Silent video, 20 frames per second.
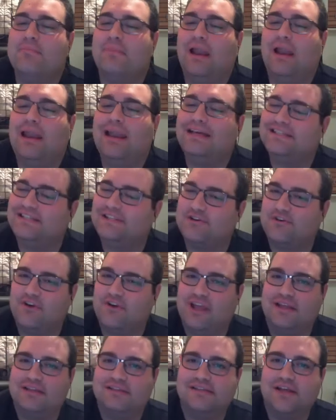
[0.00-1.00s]
Last
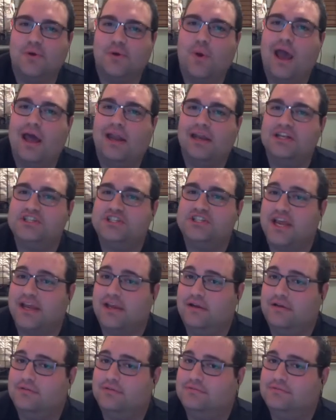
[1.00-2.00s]
three. So Anna Jay.